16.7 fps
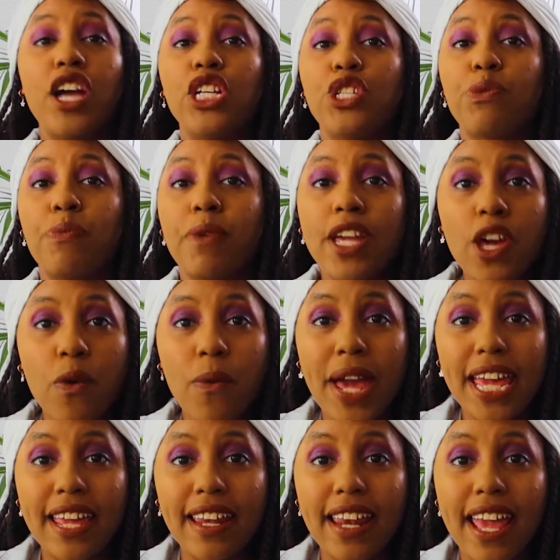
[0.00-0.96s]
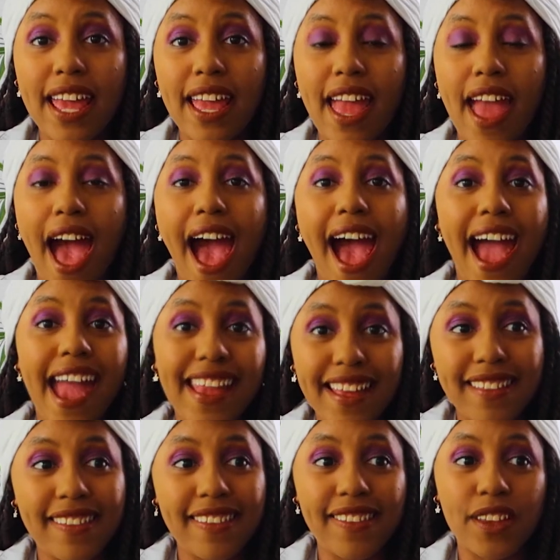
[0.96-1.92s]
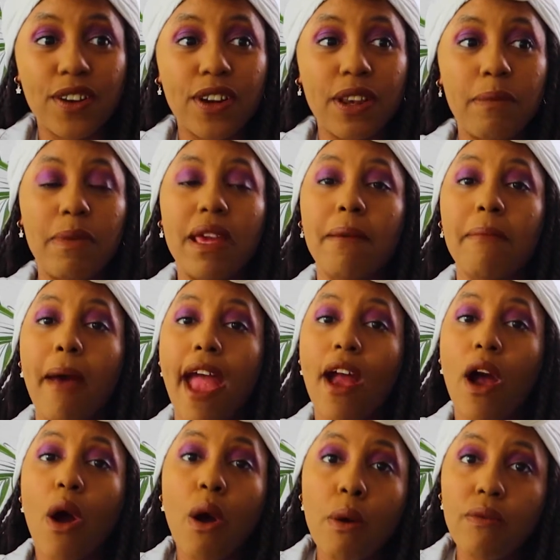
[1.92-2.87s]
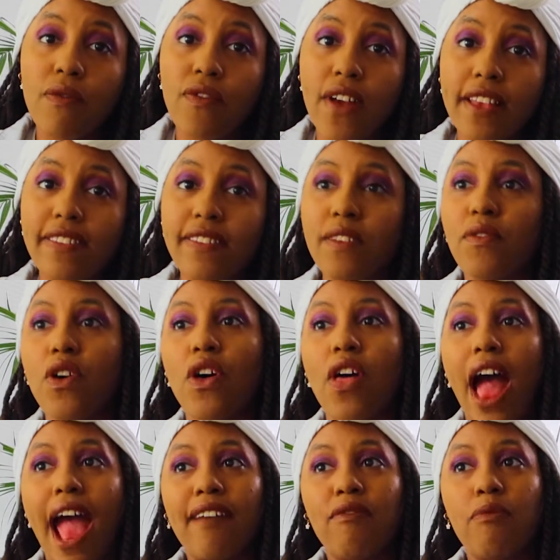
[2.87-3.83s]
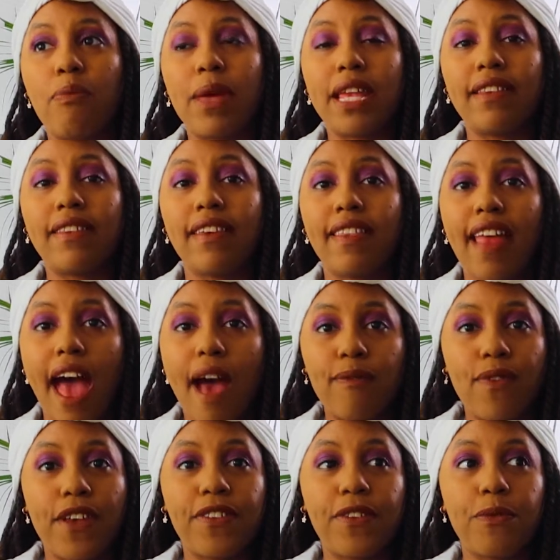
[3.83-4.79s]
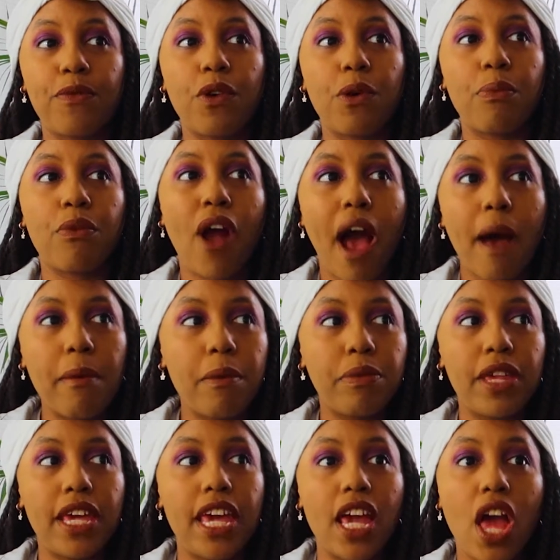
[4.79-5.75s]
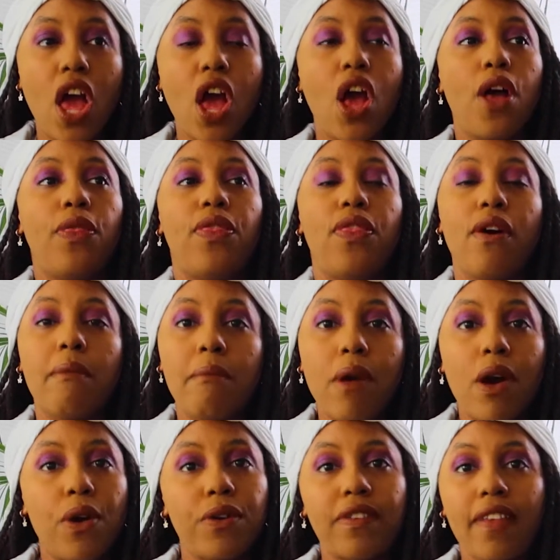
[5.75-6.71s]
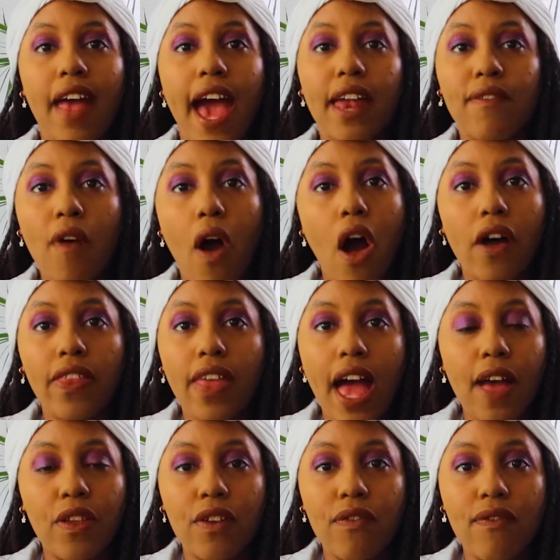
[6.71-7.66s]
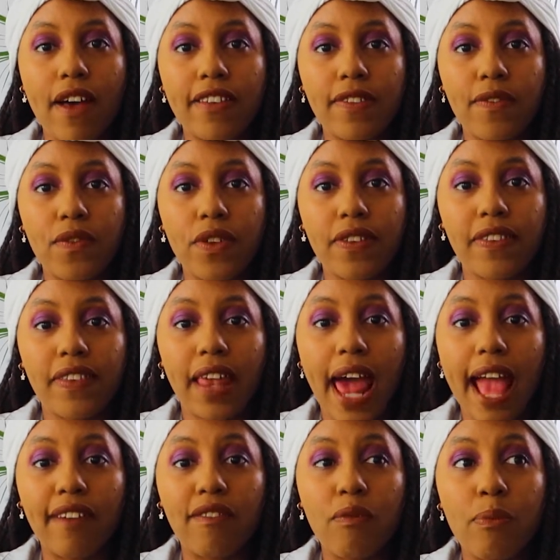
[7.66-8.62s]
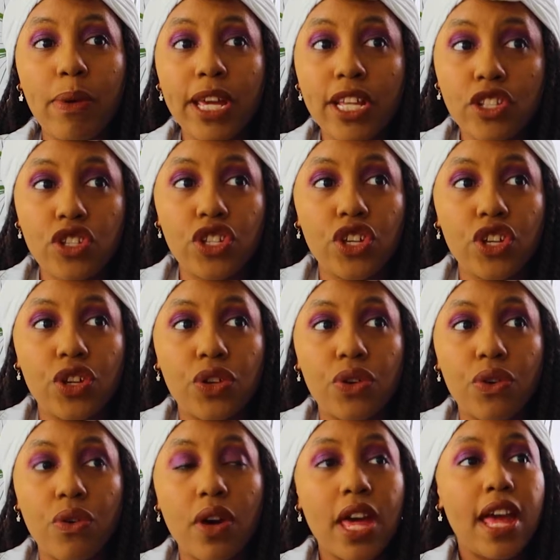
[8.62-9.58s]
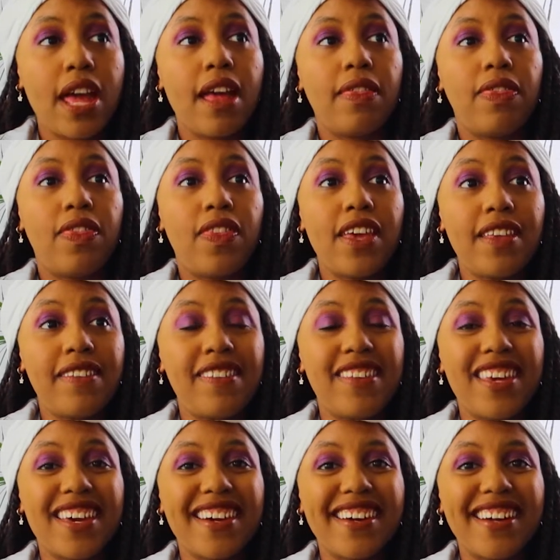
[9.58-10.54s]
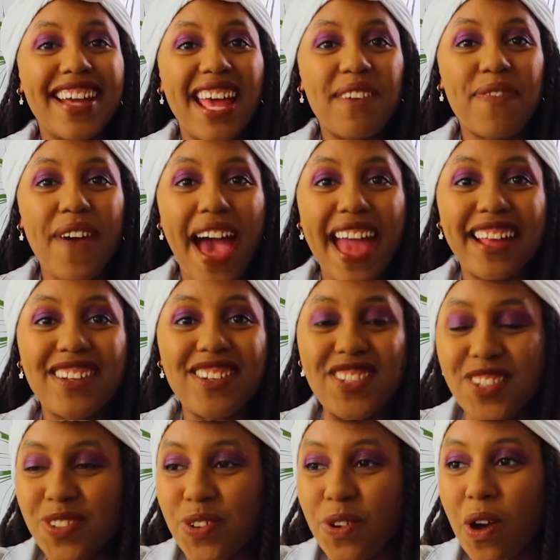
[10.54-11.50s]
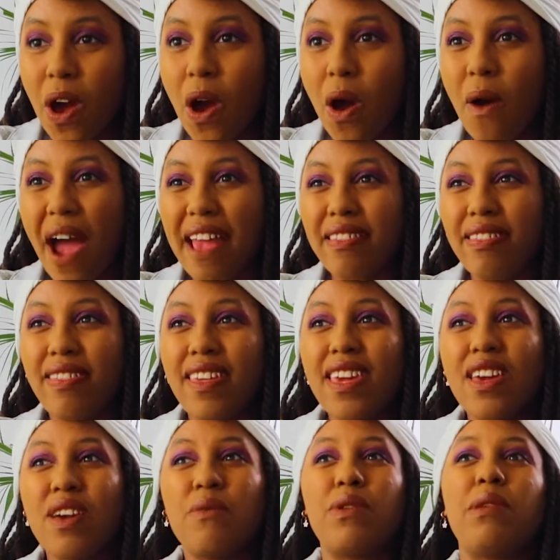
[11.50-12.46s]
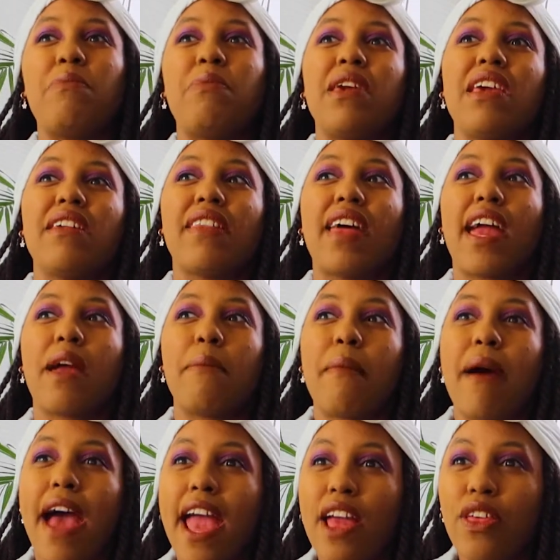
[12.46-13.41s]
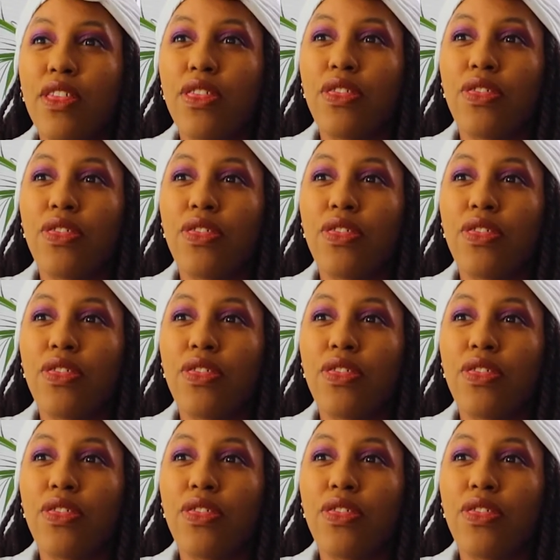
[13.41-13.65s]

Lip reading: Spring Awakening I consider to be my home festival. I've been to that festival probably the most out of all the other festivals that I've been to. This year, if I do go, I think it would be like my